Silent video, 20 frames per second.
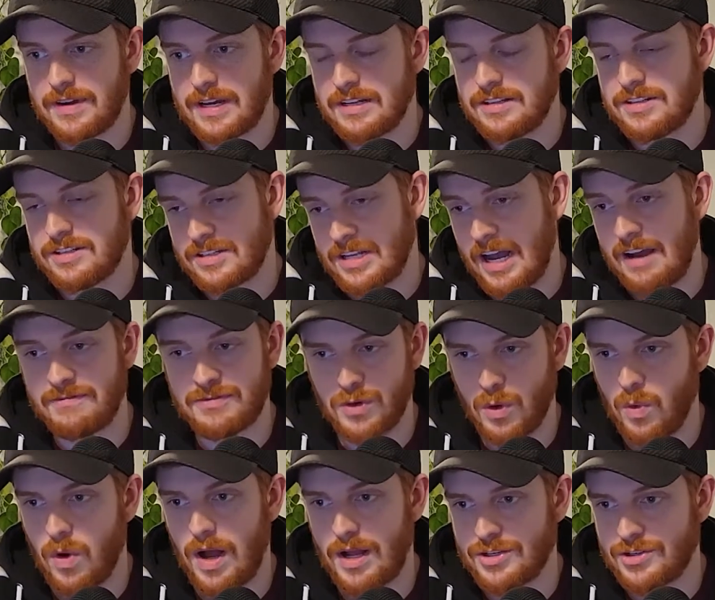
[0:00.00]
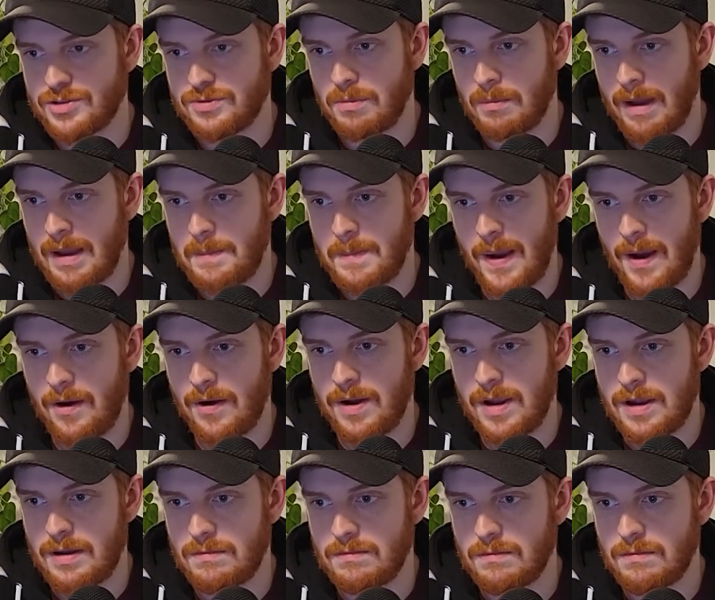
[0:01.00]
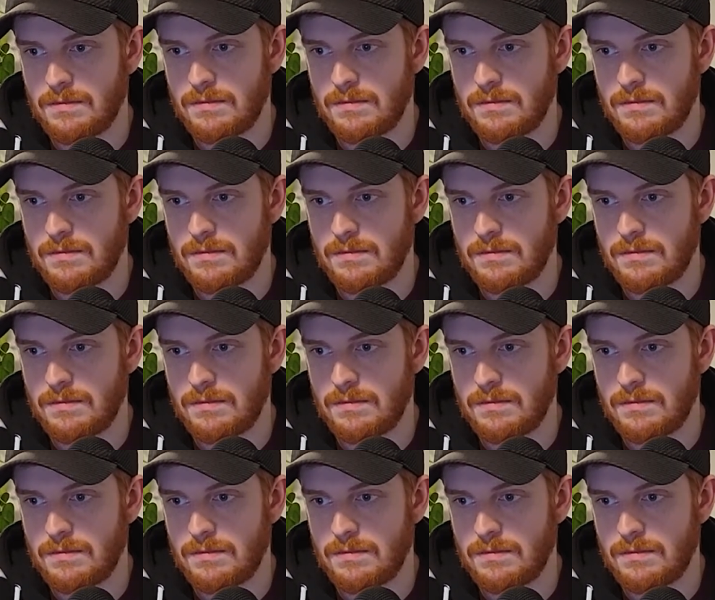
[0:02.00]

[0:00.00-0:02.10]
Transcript: It's tough to watch Mike Perry.